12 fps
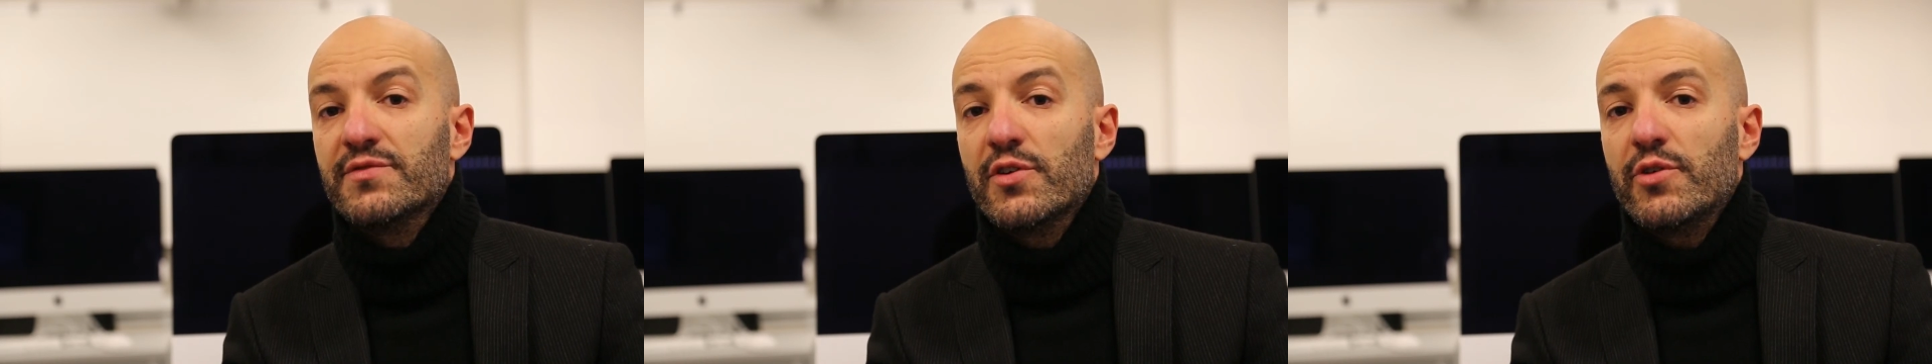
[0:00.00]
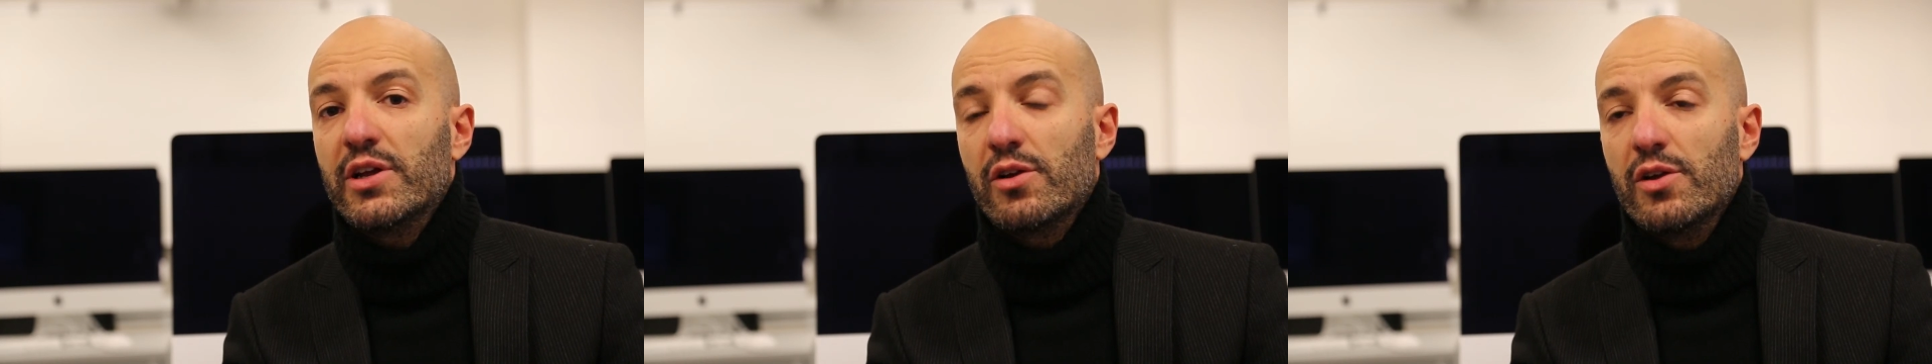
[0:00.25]

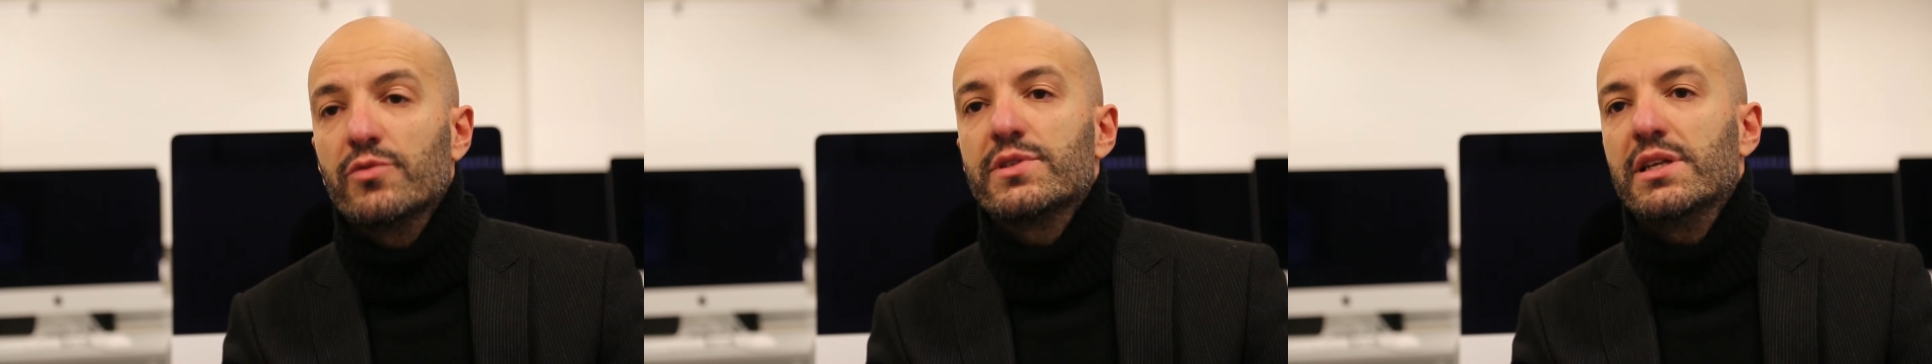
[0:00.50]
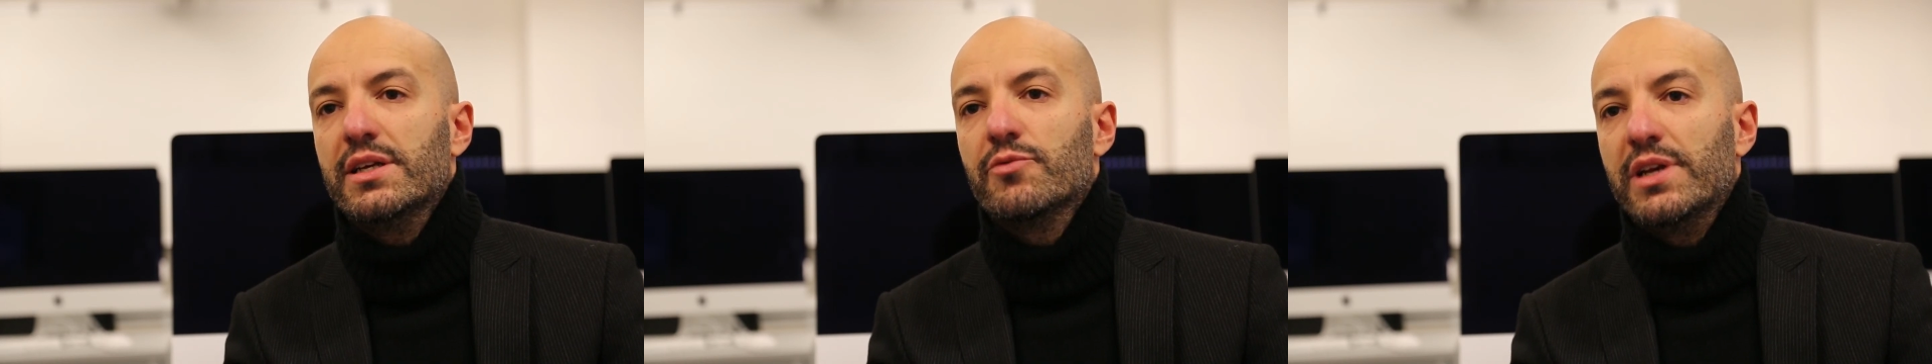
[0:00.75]
very
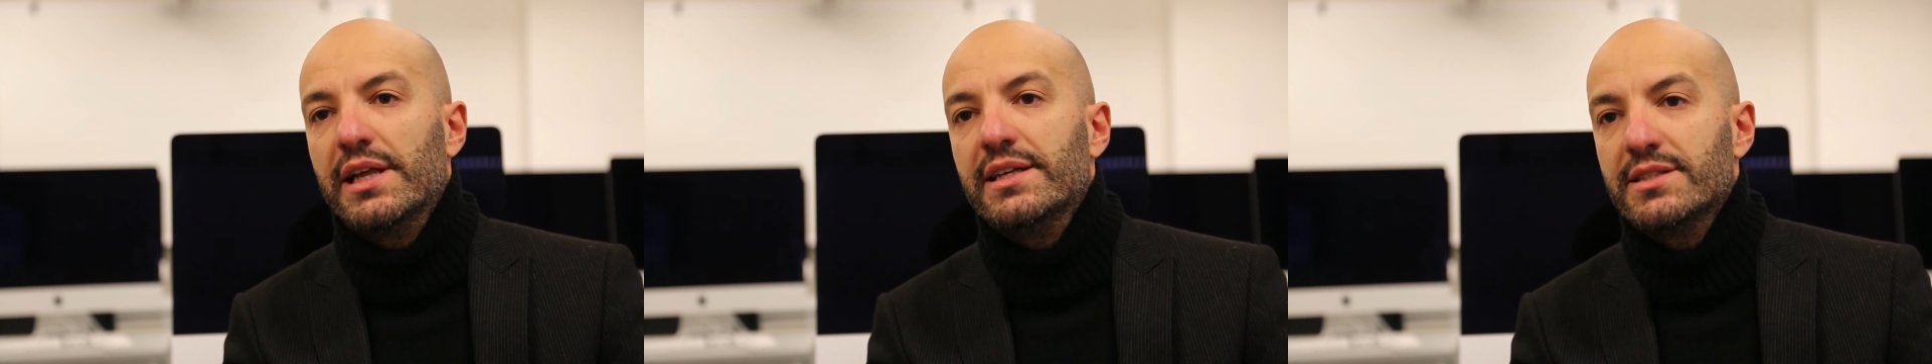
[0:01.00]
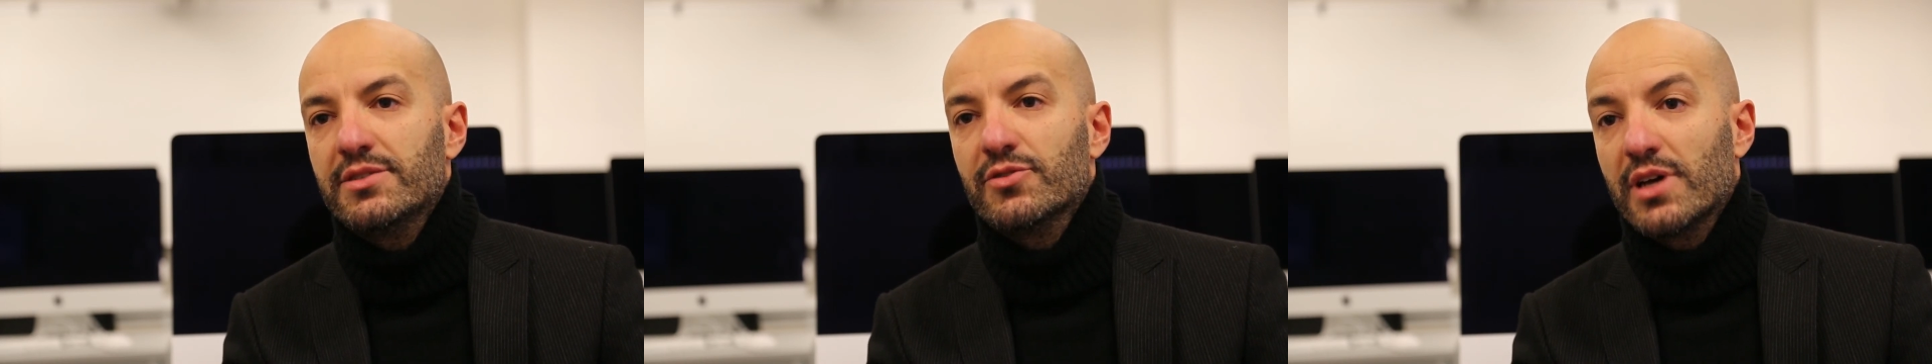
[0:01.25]
closely
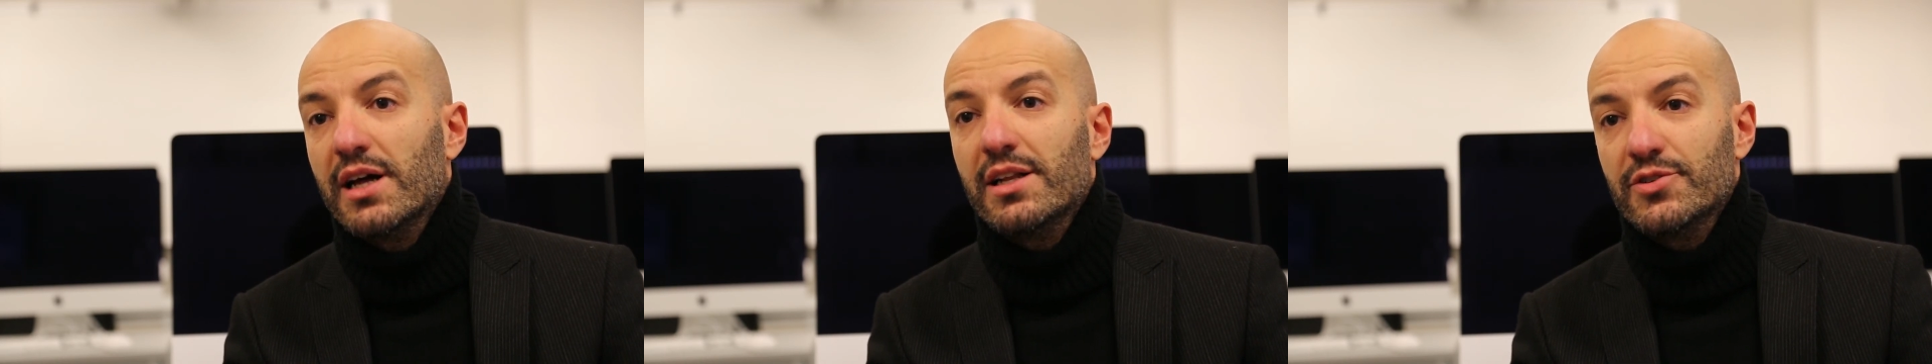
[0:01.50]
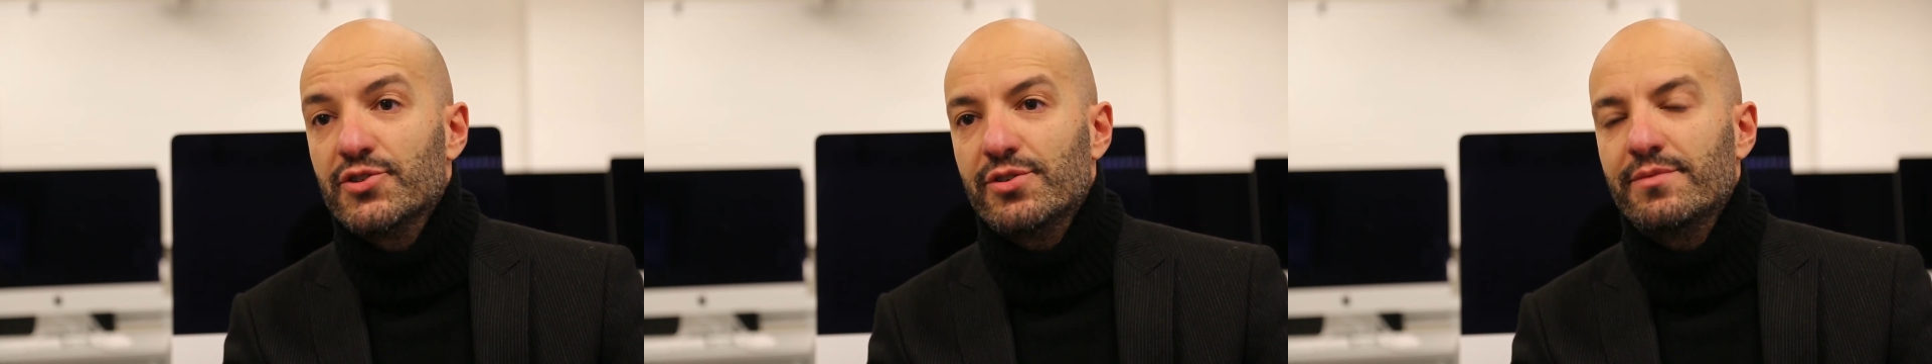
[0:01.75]
related to
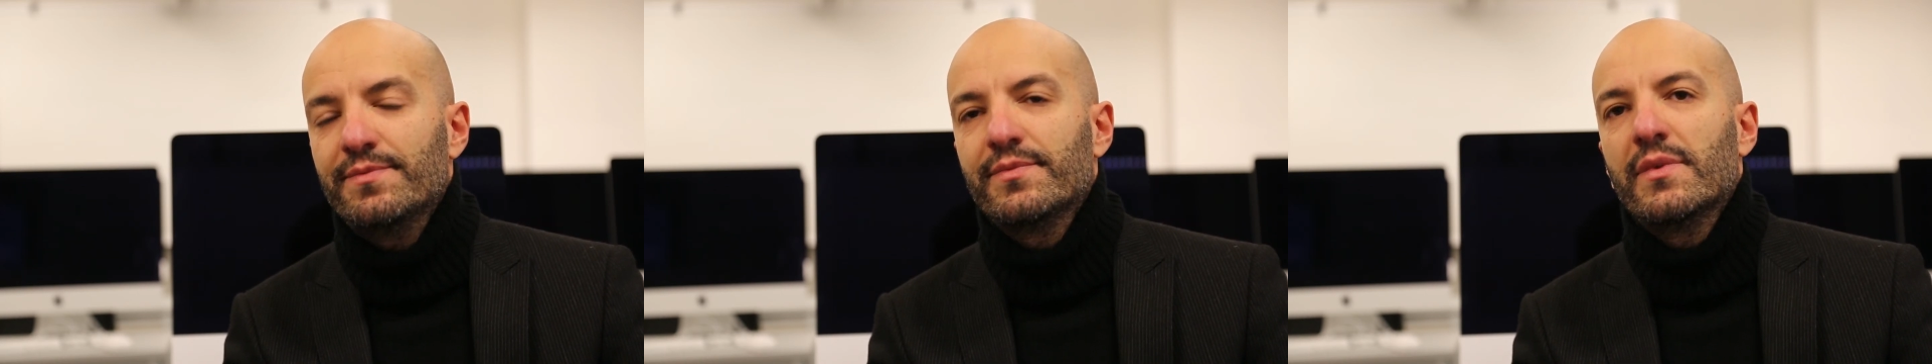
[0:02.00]
culture.